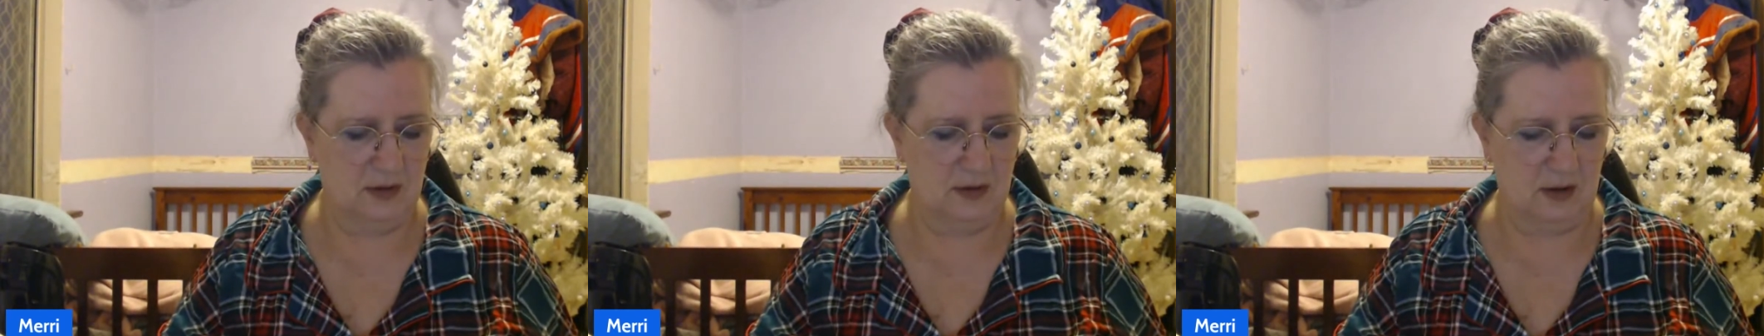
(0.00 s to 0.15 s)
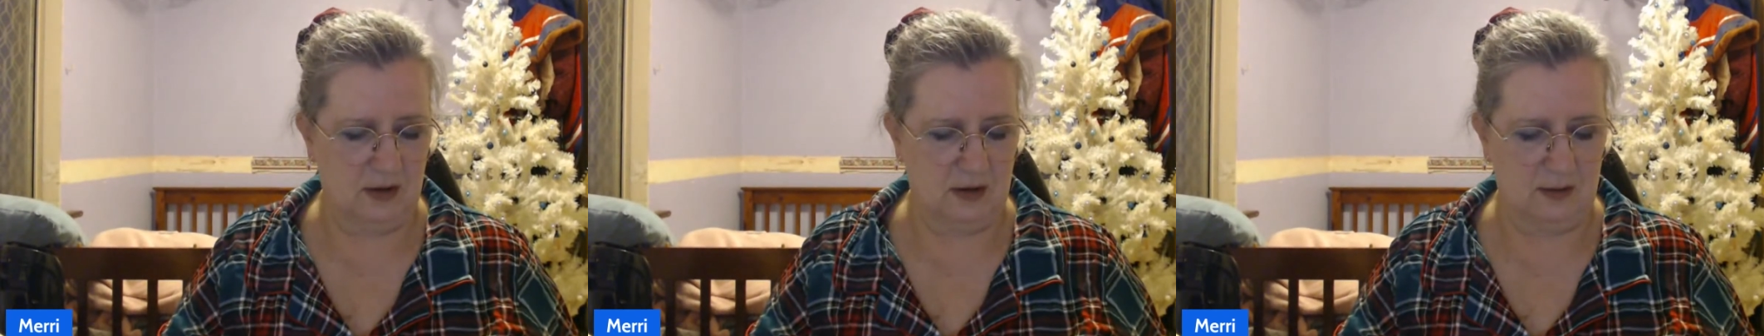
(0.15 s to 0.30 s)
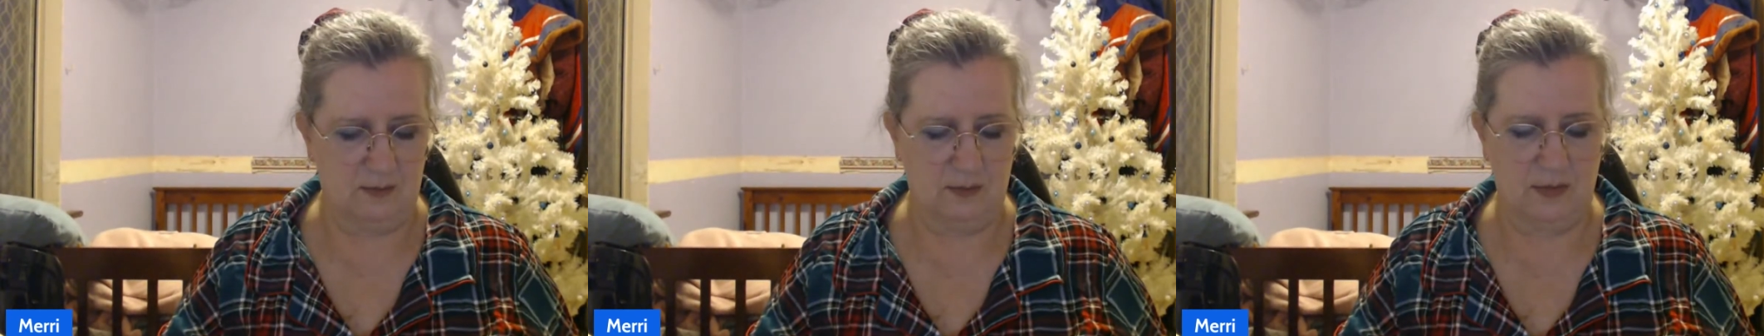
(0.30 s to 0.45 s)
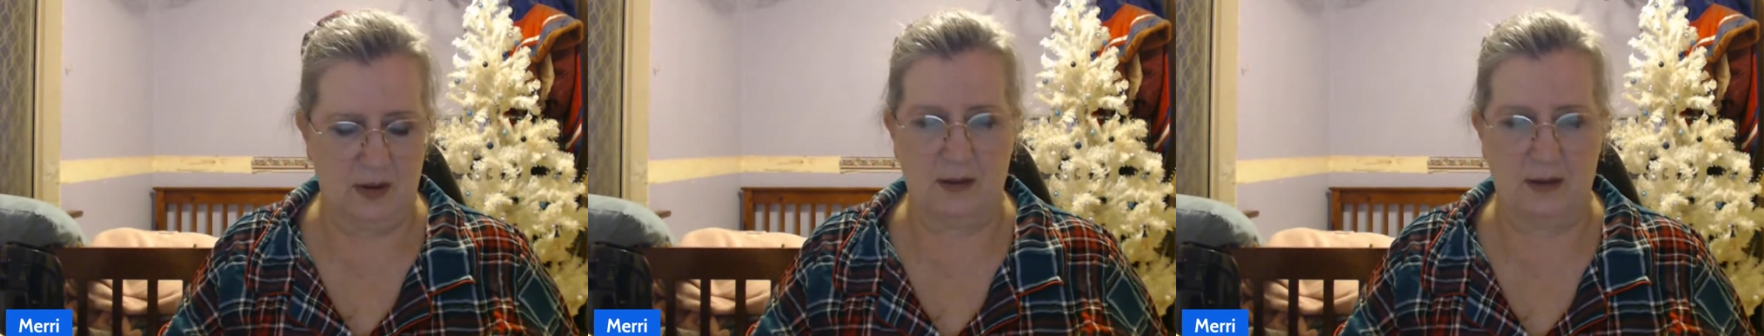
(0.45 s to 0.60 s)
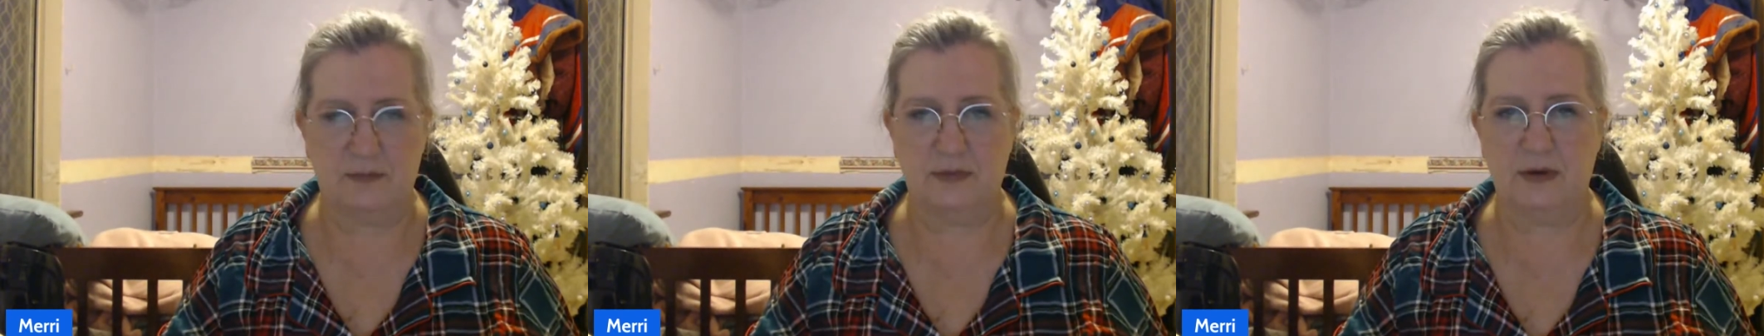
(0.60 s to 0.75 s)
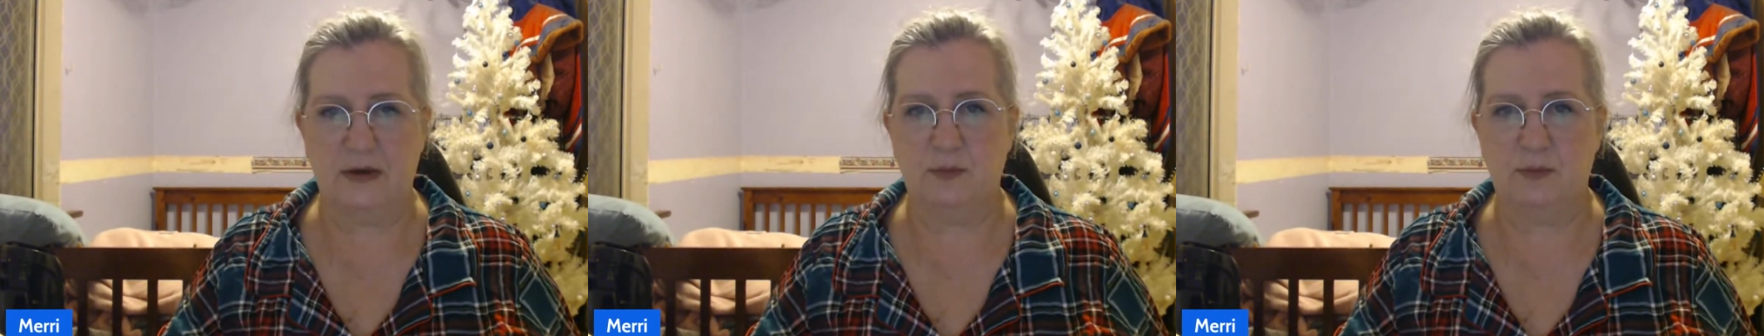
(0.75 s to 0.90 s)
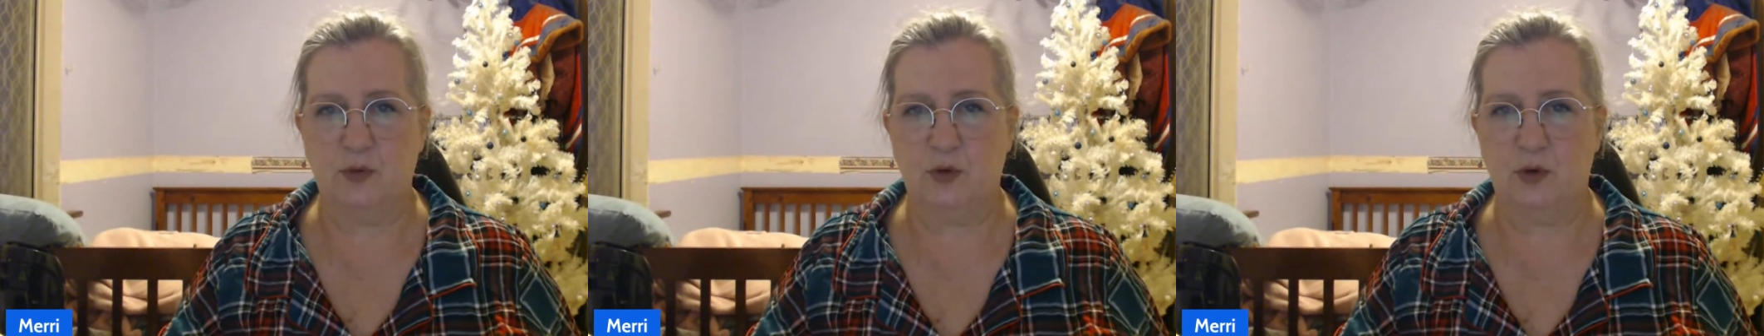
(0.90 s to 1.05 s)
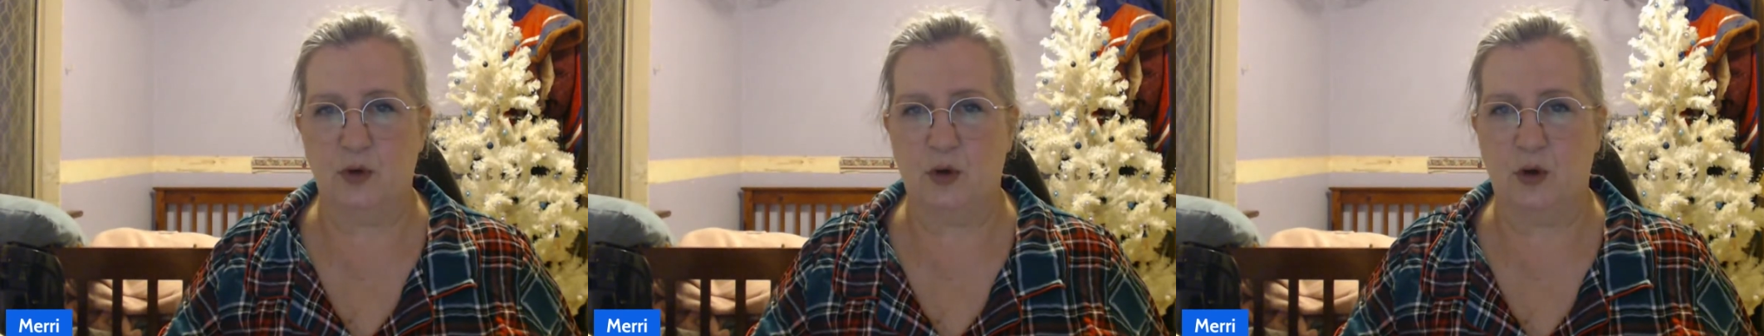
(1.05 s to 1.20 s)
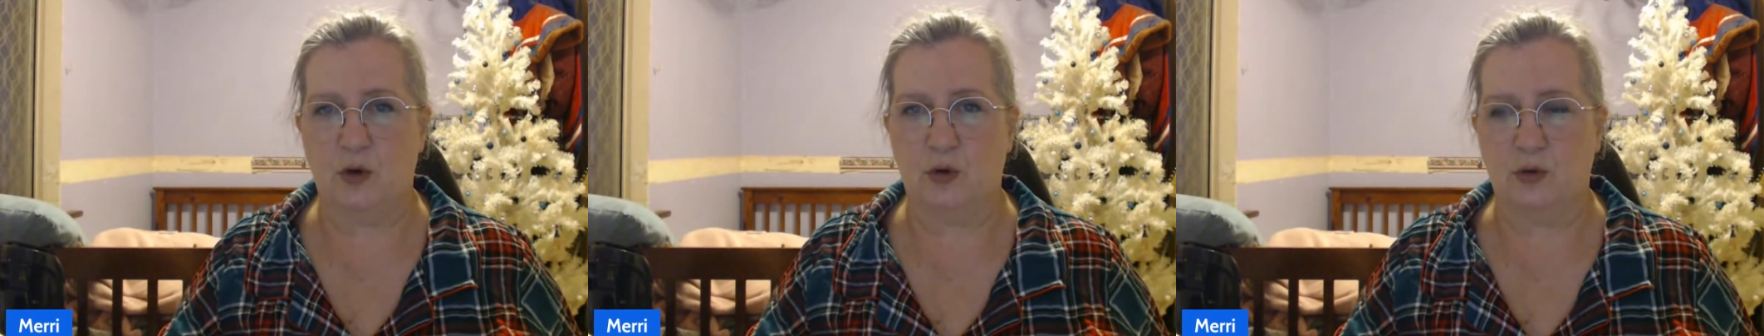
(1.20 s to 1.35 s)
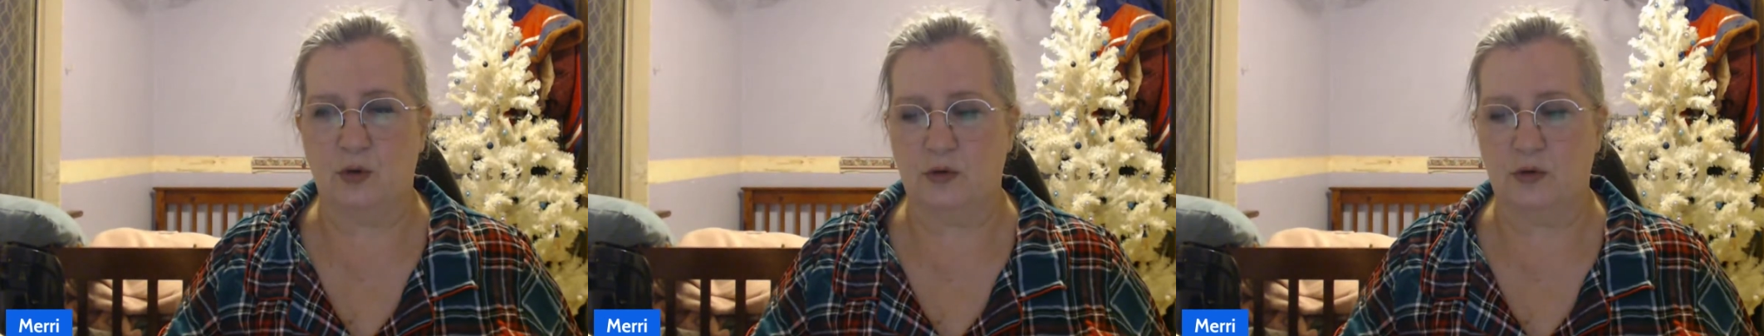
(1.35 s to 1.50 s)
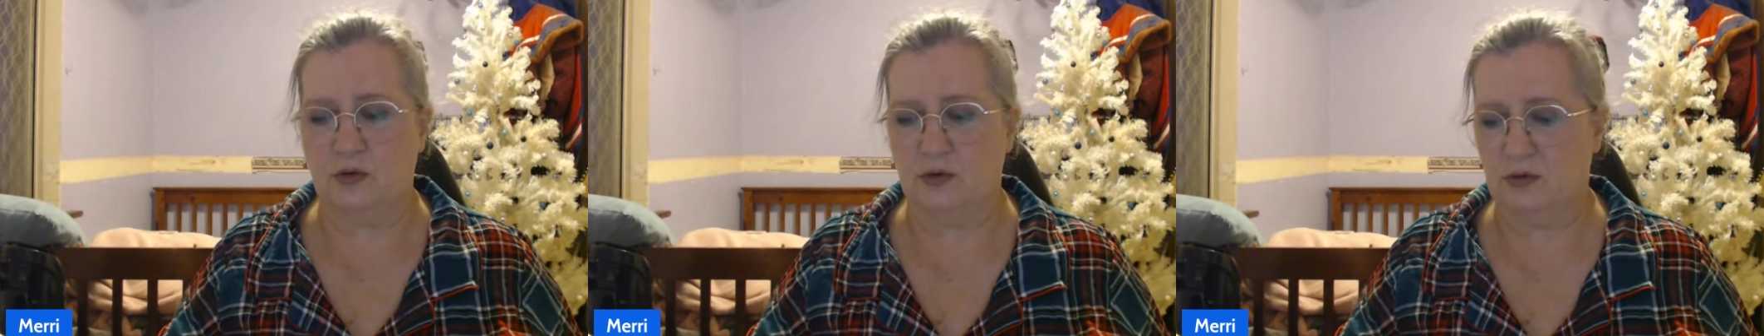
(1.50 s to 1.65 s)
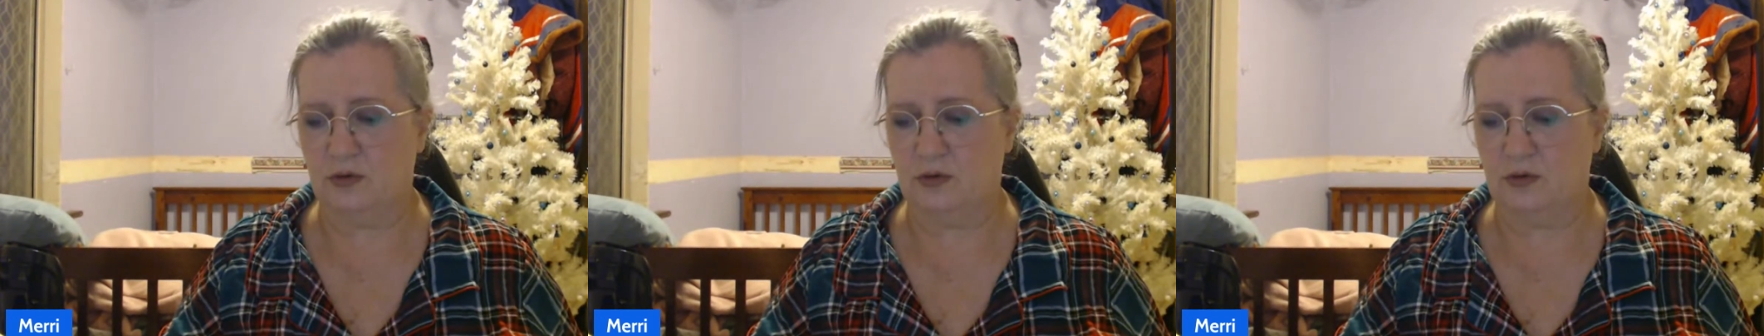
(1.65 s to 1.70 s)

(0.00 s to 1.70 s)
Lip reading: happily put on